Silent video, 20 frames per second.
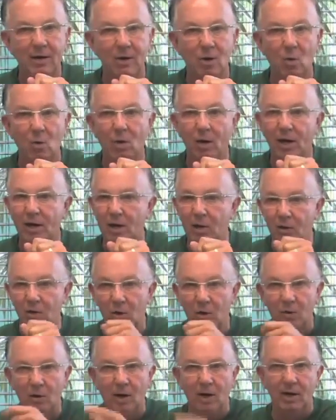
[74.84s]
no way they can
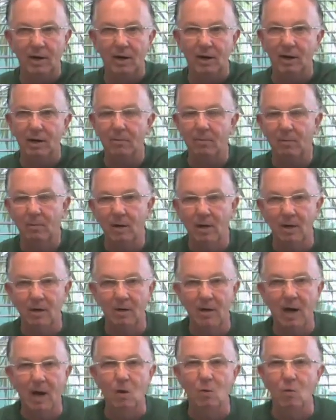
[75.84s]
turn around and, and,
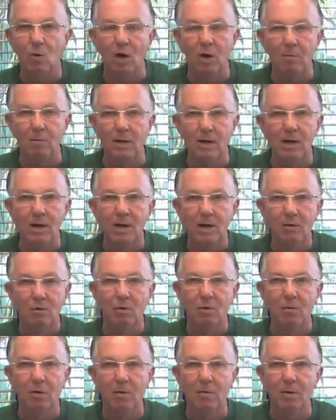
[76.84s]
and outrun me
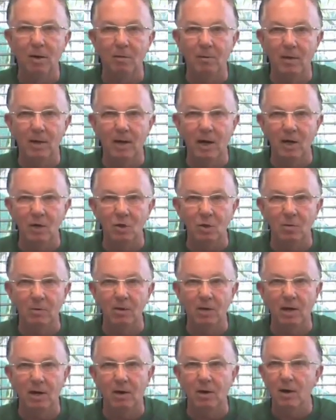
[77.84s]
when we be able to catch them
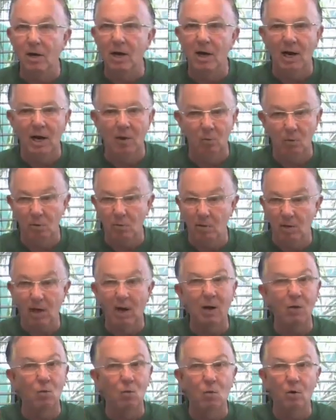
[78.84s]
there. And we would
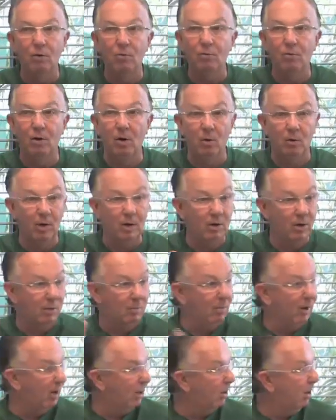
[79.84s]
like one throw. That doesn't
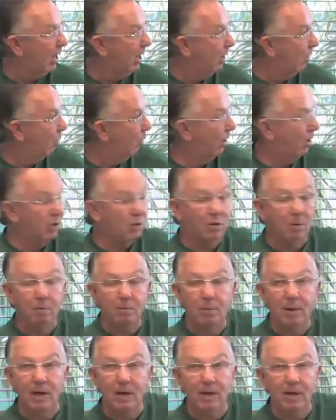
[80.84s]
matter whether it's a
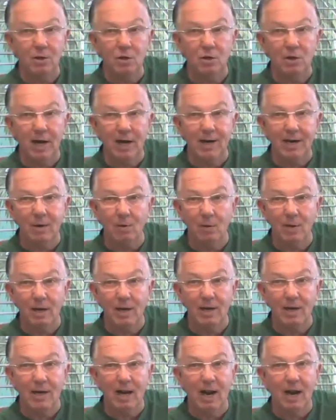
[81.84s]
pick at second and we
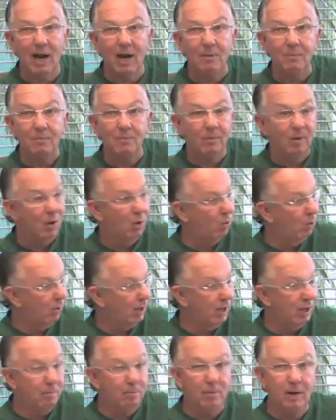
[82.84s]
get a guy, or we
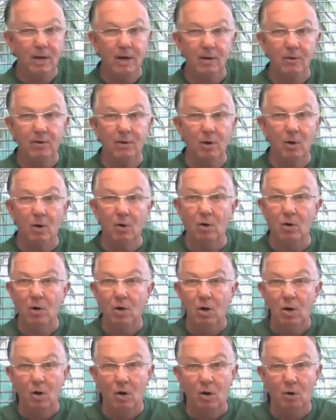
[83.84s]
get a pick at third,
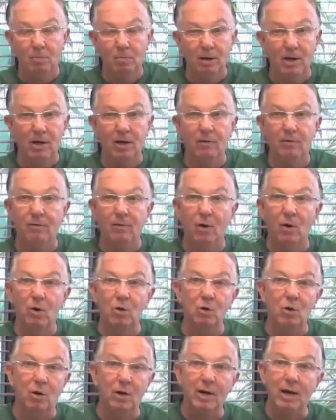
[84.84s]
or a pick at
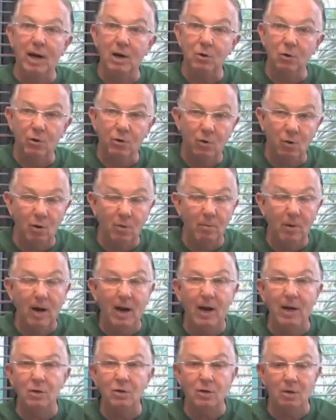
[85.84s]
first, or a catcher throwing
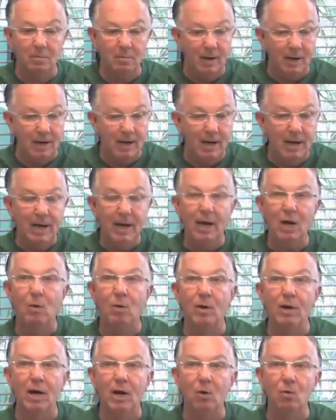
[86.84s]
behind somebody, and
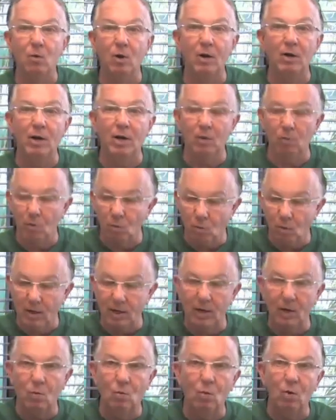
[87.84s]
we got a rundown. We want to
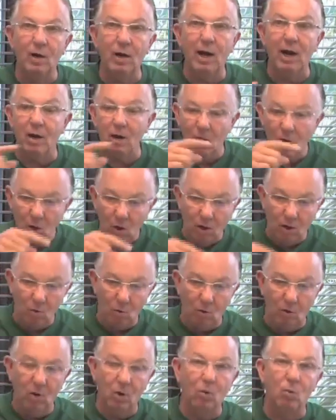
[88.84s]
get one out.
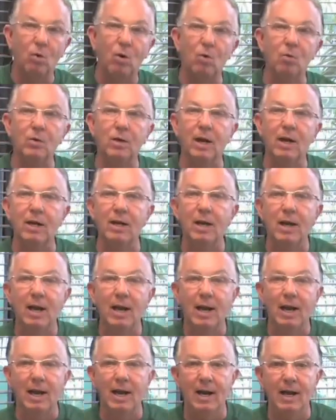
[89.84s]
We're going to rotate.
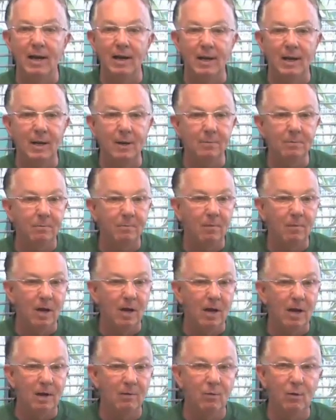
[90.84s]
And uh,
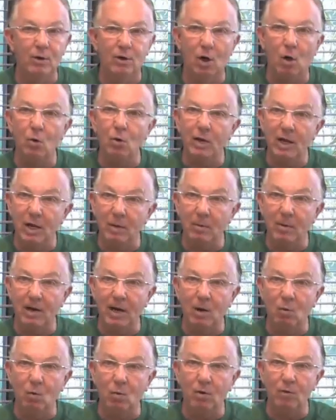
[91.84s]
if we don't get him in
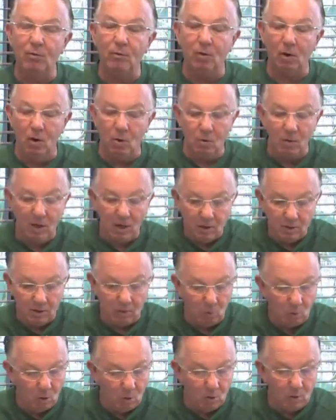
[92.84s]
that one throw,
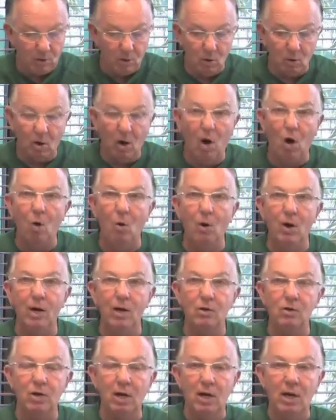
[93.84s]
then what we do
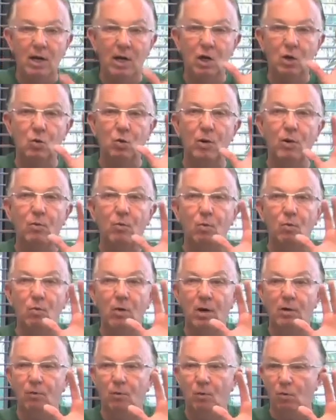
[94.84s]
always is we,
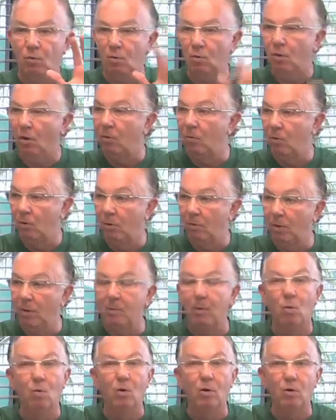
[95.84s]
if we're, we're
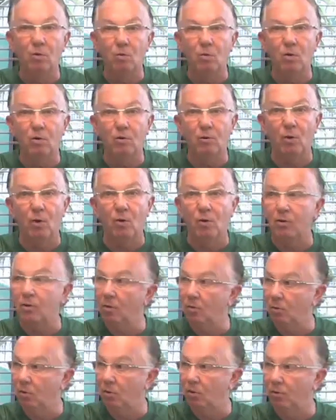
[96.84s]
remember we're, we're
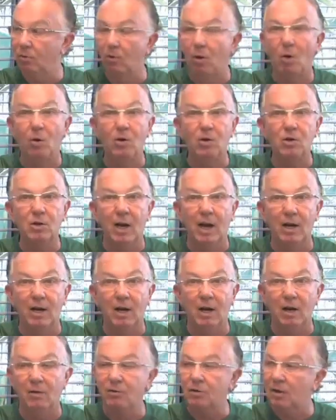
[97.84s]
throwing, we're throwing side,
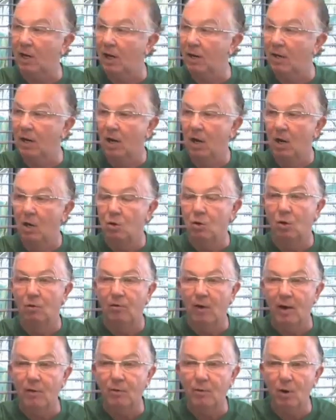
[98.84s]
glove side. So if
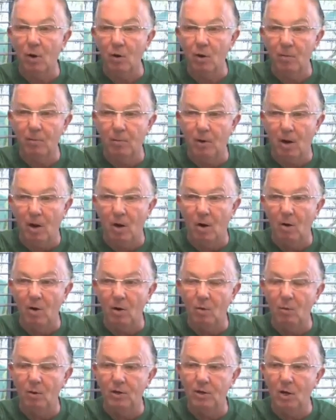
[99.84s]
I throw the ball
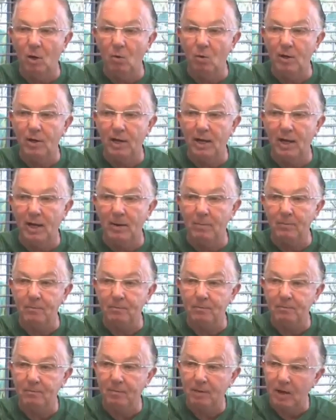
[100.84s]
and we don't get him,
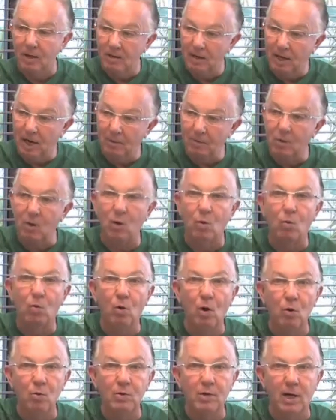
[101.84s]
then I'm going to
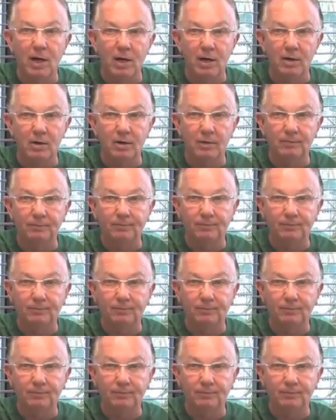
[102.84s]
rotate